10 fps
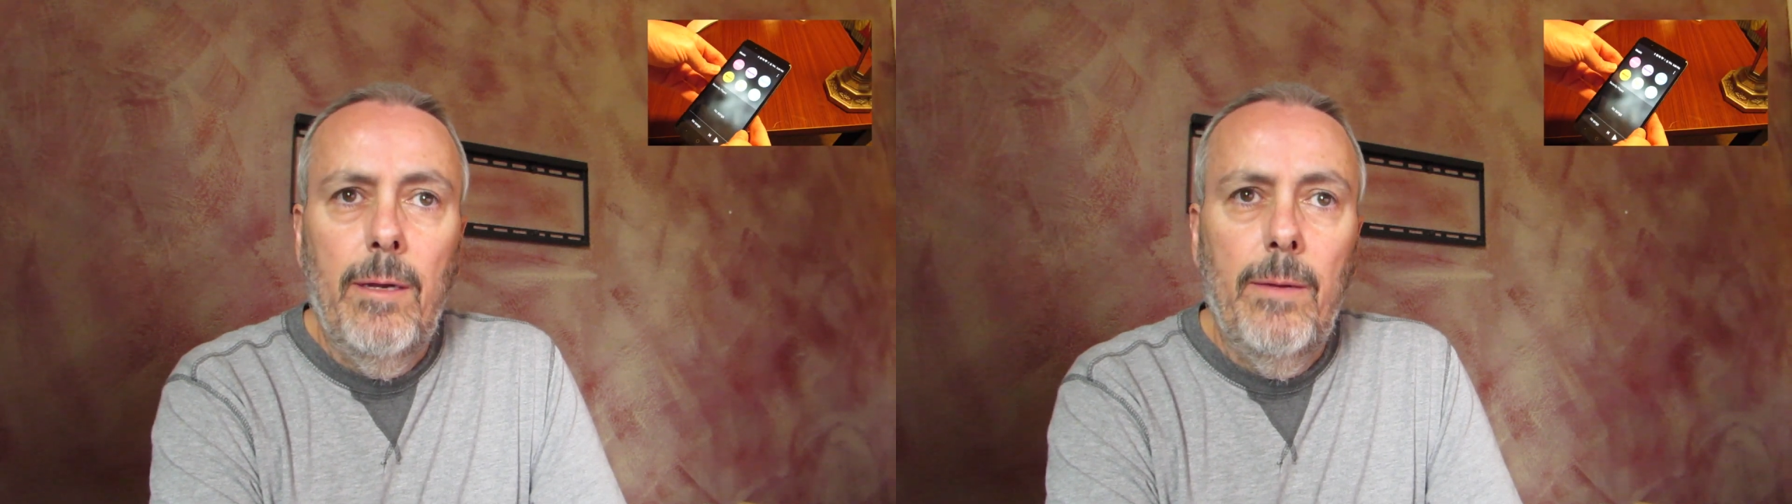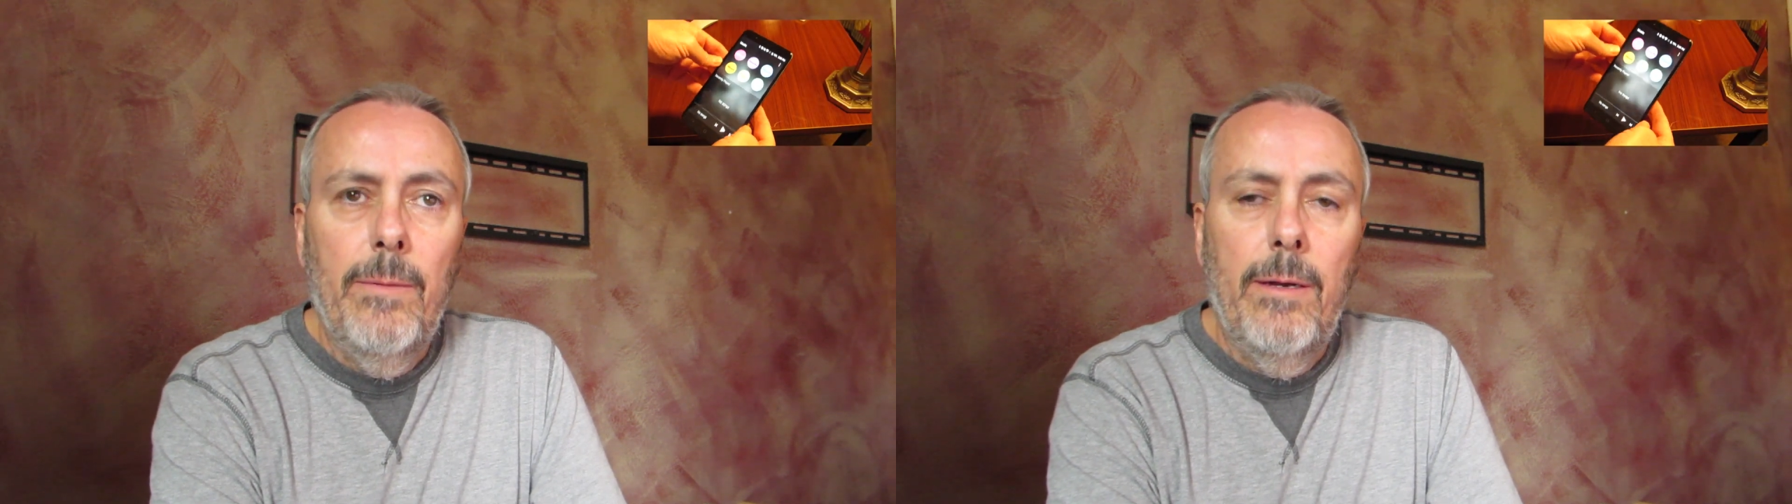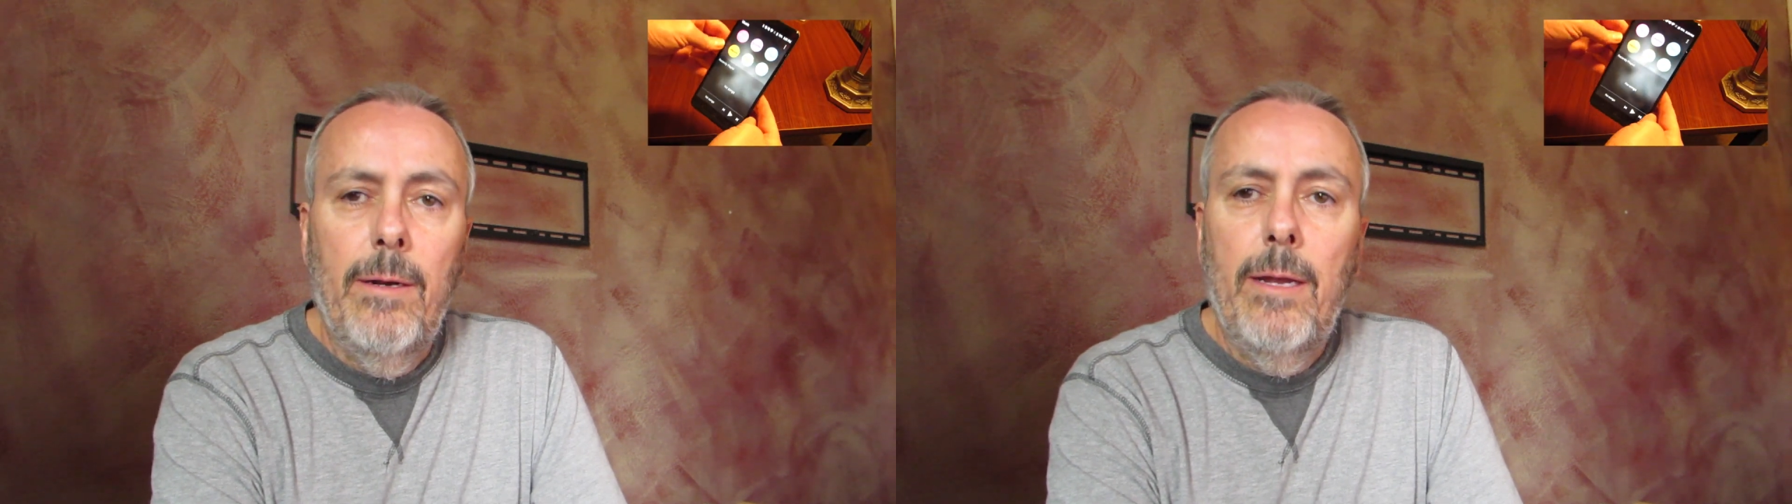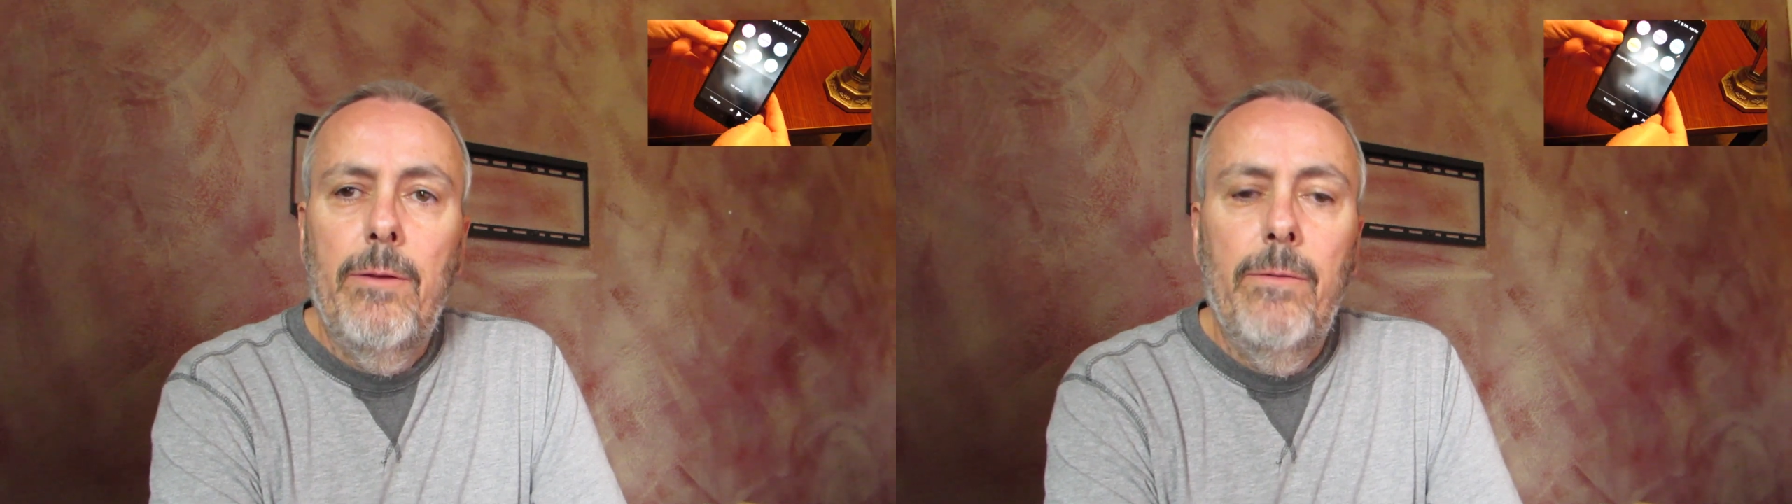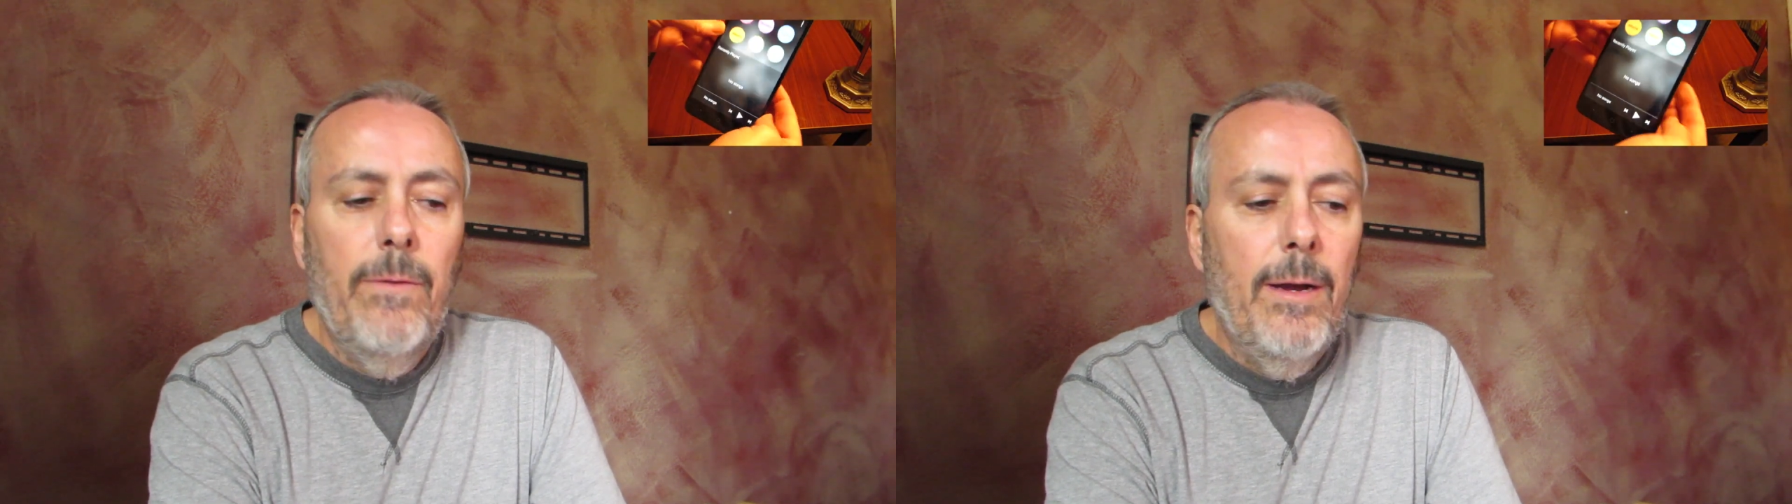I'm not an
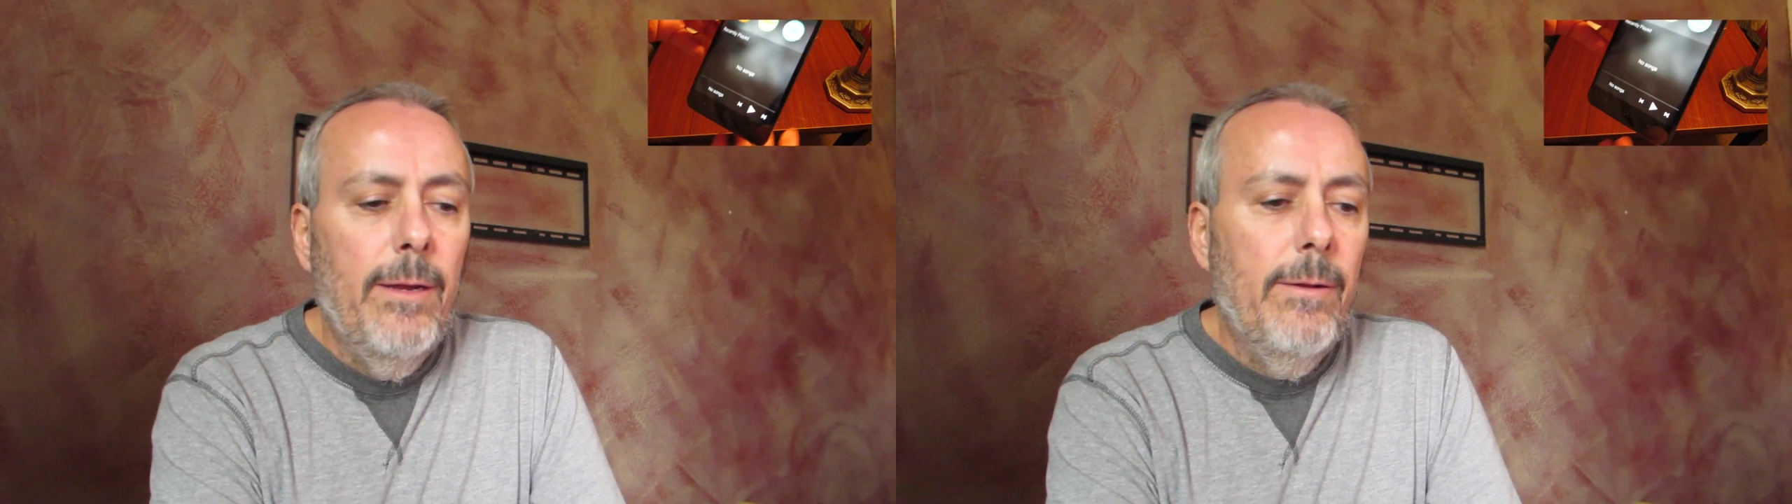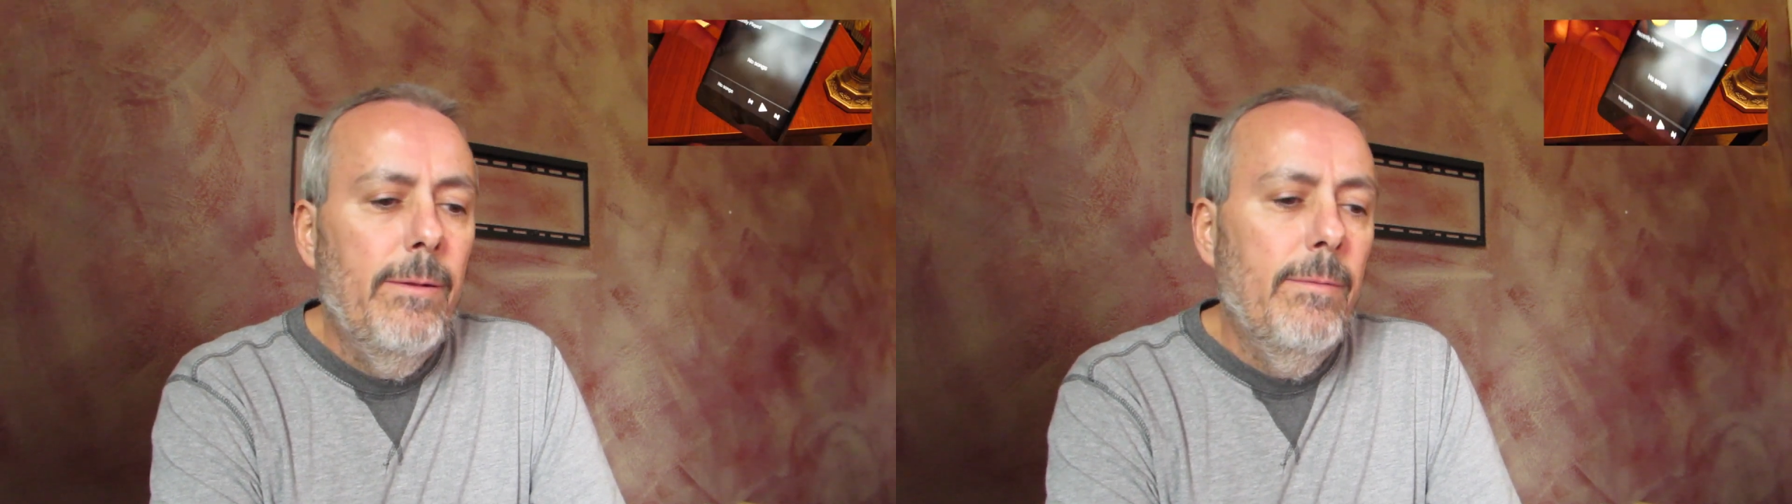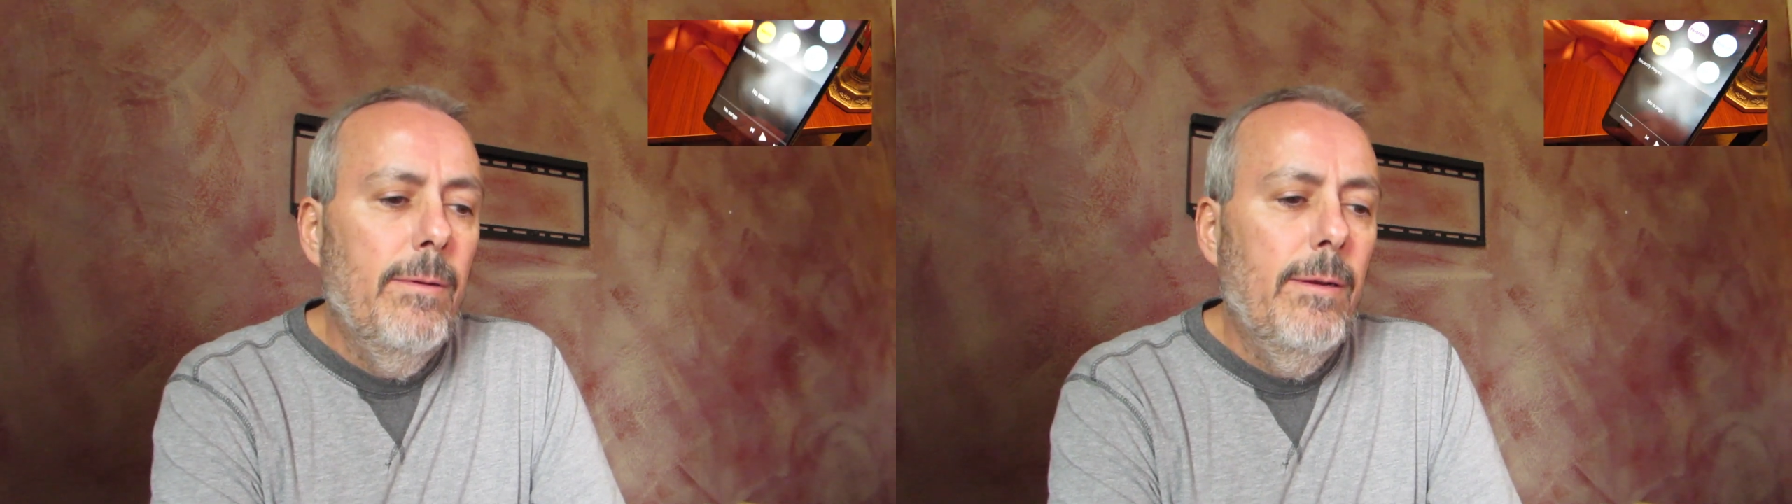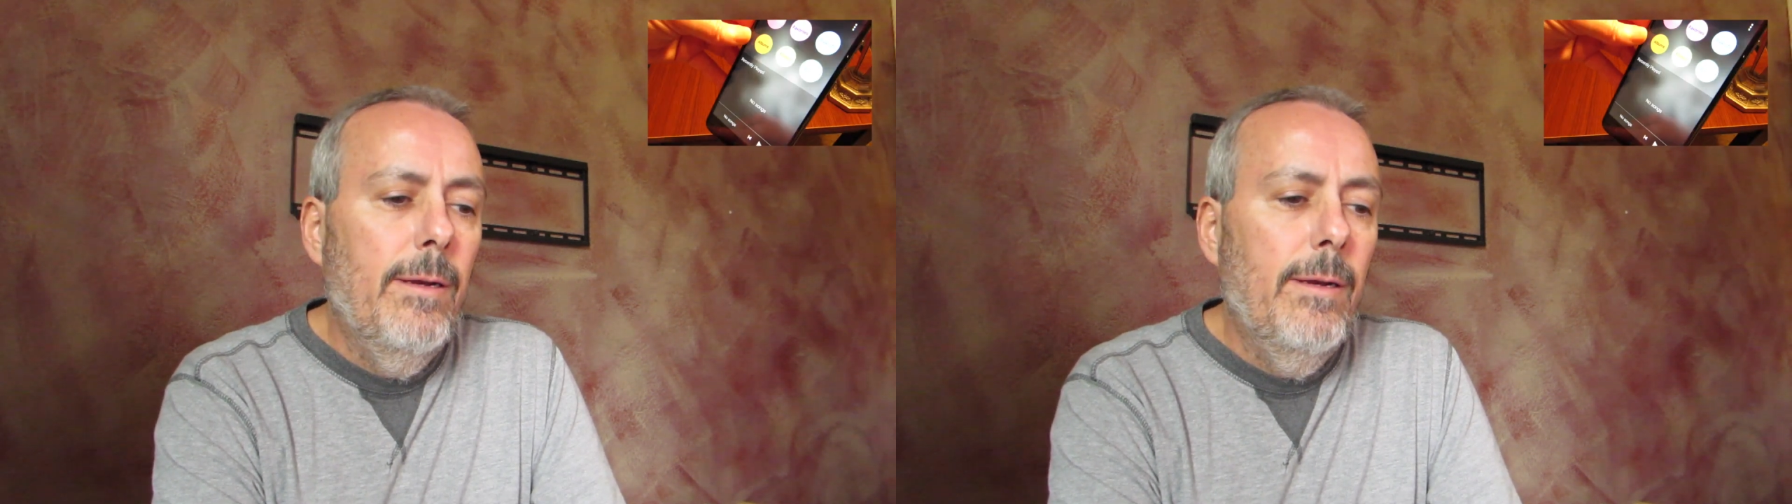audiophile.